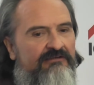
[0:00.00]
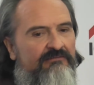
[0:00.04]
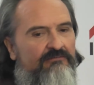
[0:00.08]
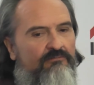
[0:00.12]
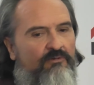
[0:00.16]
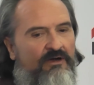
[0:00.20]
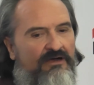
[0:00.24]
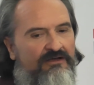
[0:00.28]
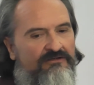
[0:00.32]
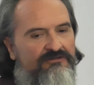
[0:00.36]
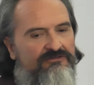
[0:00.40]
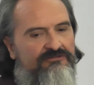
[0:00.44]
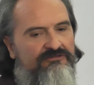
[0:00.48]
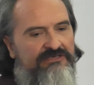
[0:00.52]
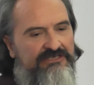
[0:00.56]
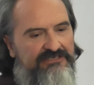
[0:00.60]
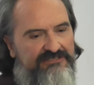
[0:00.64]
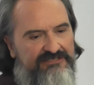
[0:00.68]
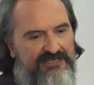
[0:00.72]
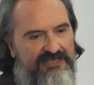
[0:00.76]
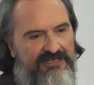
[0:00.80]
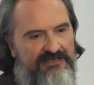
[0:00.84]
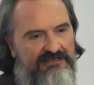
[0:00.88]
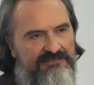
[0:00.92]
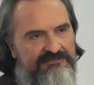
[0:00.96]
whilst
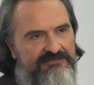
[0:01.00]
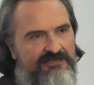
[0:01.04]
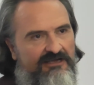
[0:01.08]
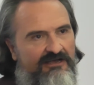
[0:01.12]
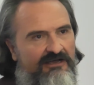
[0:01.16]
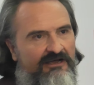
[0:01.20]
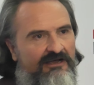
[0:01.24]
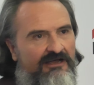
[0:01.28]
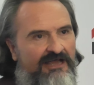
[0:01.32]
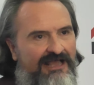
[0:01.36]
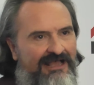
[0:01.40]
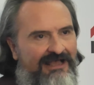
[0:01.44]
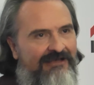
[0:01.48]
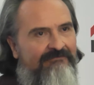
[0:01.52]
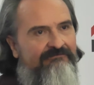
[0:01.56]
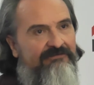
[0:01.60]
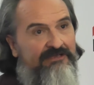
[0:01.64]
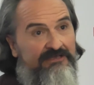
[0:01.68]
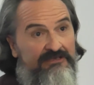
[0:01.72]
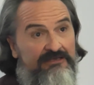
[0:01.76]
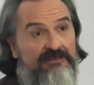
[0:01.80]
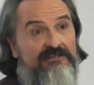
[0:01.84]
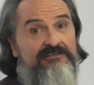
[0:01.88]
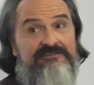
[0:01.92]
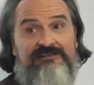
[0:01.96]
retailers are
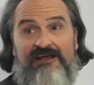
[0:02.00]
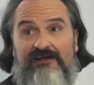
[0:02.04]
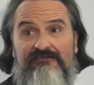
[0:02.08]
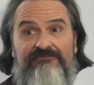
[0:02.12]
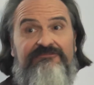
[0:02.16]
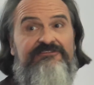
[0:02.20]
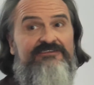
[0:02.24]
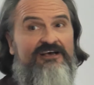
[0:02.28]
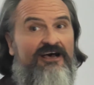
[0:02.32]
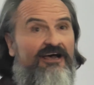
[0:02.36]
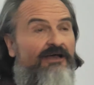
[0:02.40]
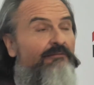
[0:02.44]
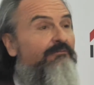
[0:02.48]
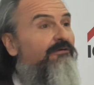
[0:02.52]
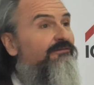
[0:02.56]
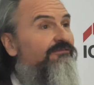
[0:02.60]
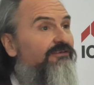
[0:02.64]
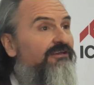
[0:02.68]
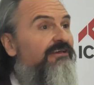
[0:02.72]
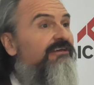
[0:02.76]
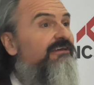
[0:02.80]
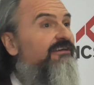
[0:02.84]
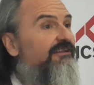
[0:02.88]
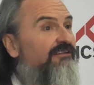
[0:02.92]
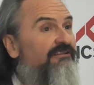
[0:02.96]
having a tough time of
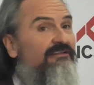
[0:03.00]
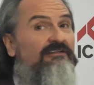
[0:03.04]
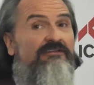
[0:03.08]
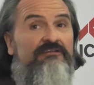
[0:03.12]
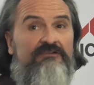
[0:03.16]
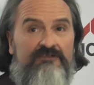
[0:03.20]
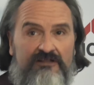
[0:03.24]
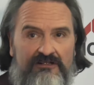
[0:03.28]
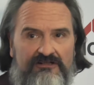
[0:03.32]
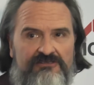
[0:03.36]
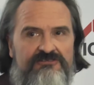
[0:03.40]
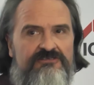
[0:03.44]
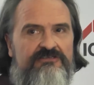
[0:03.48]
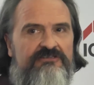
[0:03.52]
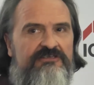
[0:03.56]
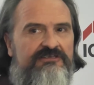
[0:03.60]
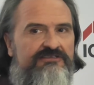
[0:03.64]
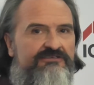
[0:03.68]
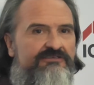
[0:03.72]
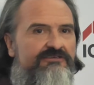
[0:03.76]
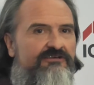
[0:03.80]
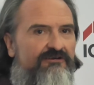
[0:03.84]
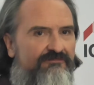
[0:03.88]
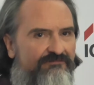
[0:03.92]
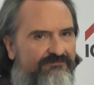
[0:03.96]
it, and lots of this
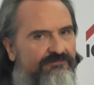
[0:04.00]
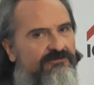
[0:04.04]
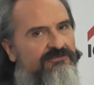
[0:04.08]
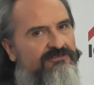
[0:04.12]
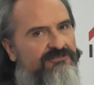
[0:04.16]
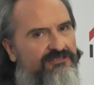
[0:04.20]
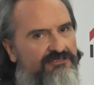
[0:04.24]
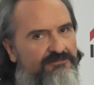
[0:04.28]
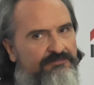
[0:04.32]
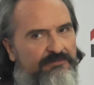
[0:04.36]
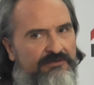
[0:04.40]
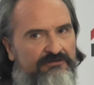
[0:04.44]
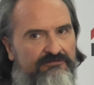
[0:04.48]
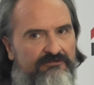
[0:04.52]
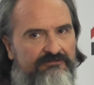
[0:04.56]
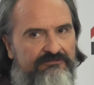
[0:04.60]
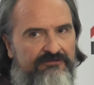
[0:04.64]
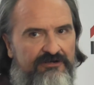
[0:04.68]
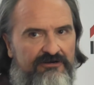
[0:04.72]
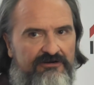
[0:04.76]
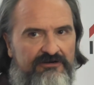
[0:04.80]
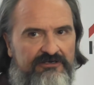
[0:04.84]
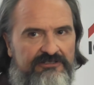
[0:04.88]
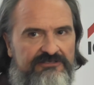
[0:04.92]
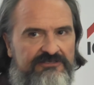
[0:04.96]
conference has been
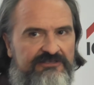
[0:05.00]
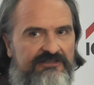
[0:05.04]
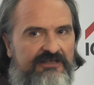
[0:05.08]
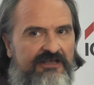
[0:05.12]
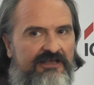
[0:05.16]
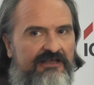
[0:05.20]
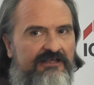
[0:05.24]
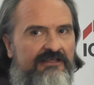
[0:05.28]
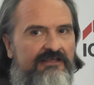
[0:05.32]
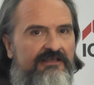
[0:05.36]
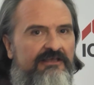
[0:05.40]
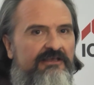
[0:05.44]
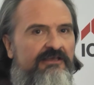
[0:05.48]
referring to that,